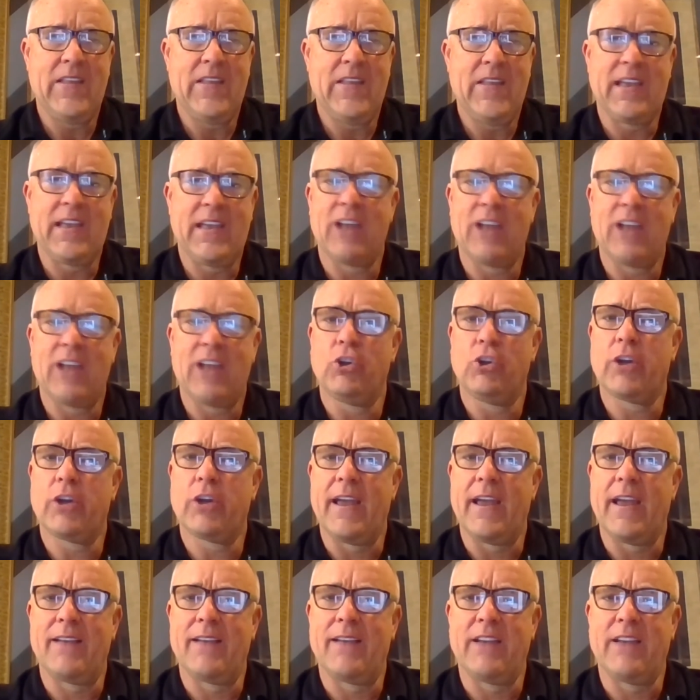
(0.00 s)
You got
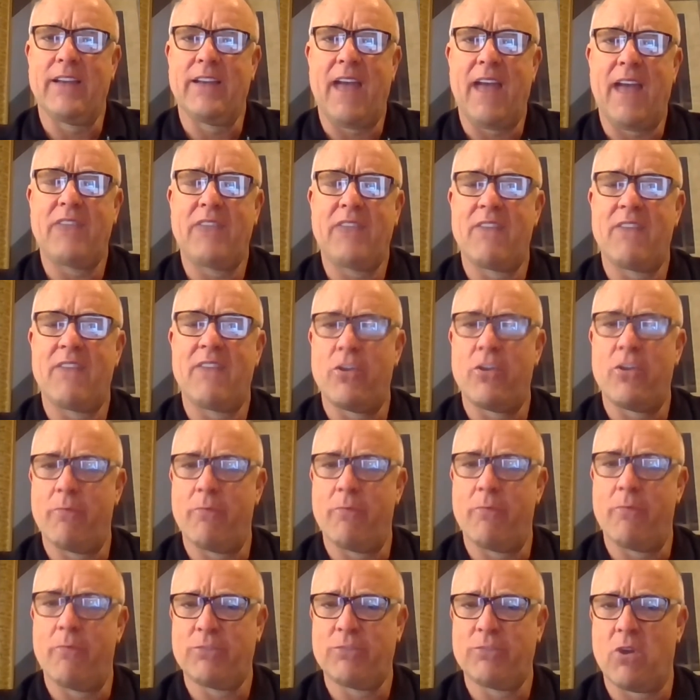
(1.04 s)
to you have to have other
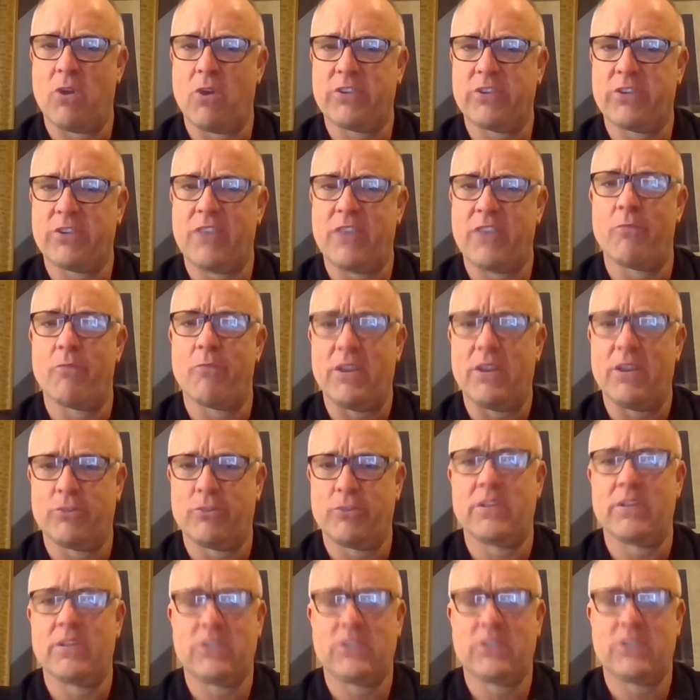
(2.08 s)
benchmarks, other
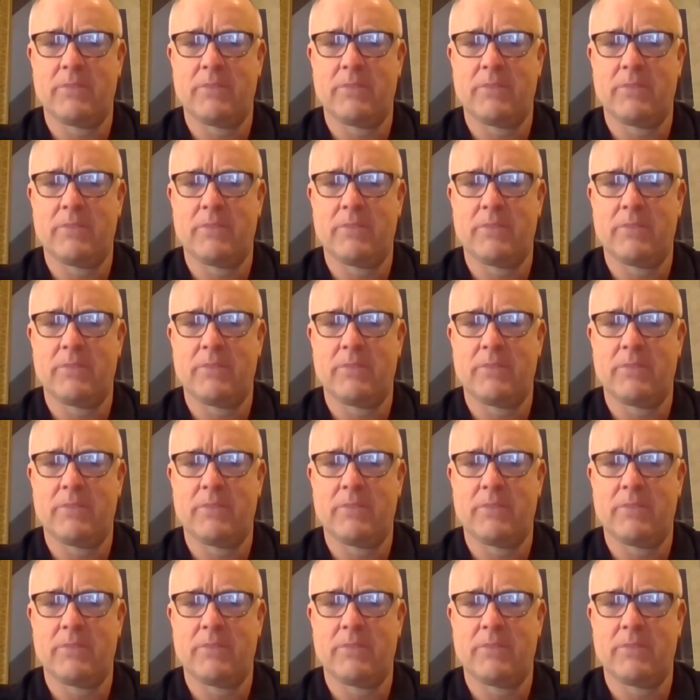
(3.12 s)
measurements.